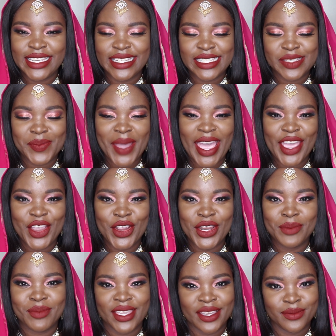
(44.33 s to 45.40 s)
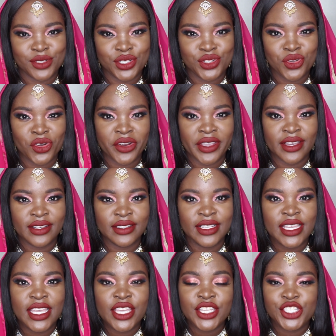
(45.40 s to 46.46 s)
inspired makeup tutorial.